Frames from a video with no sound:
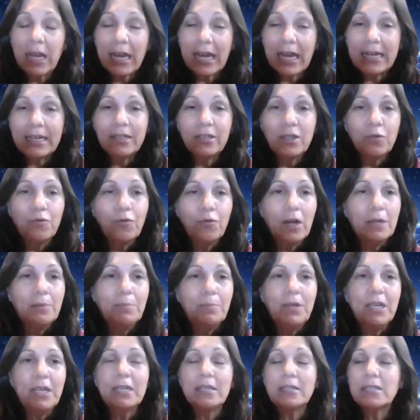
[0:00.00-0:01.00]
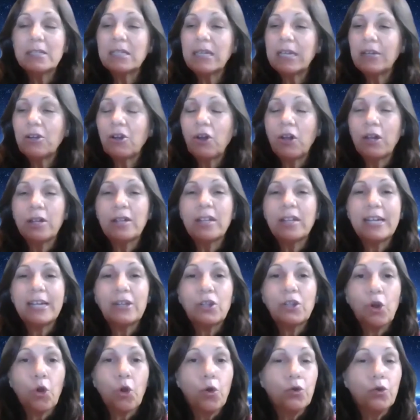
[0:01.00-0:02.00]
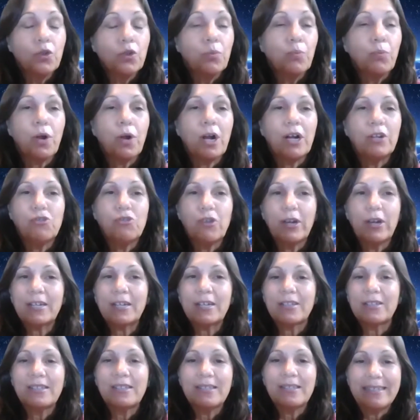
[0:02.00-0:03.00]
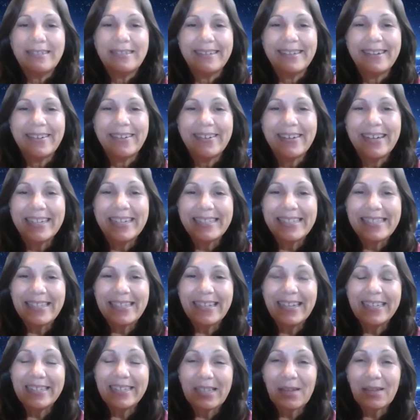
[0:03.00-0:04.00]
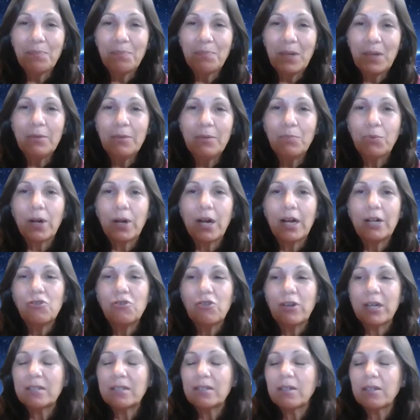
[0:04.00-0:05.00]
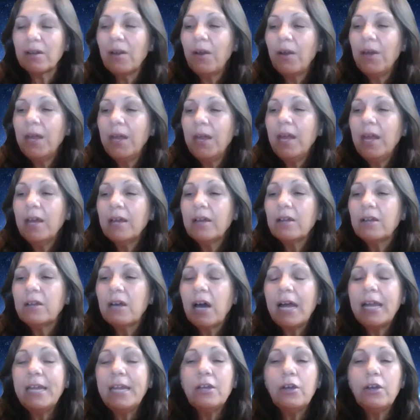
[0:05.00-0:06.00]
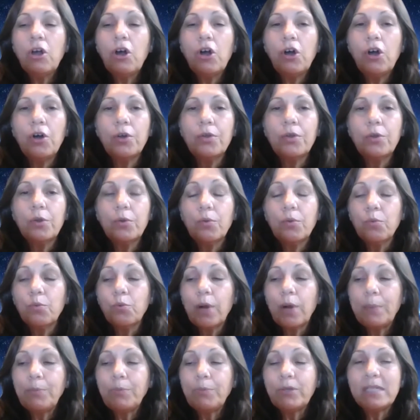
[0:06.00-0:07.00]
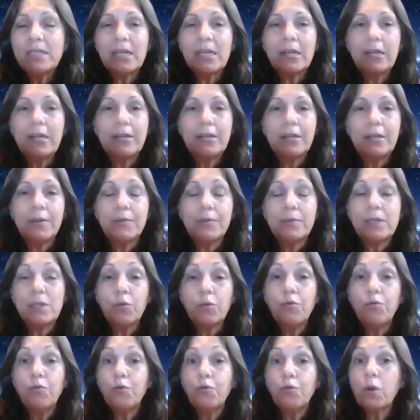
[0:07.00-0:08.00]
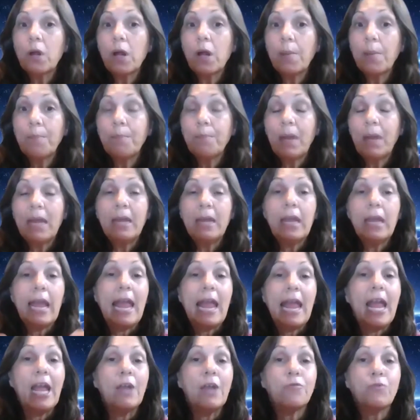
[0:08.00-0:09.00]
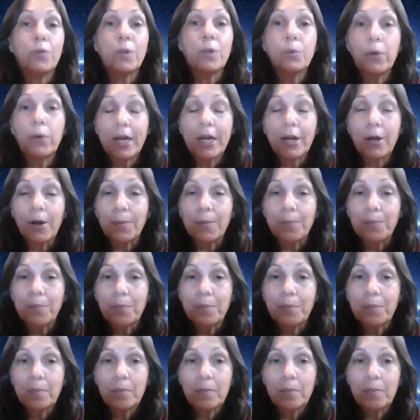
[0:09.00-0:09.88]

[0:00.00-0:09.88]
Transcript: with any divine beings, they call it like the Earth Project. You know, it's, it's a big project. Gaia called representatives from everywhere,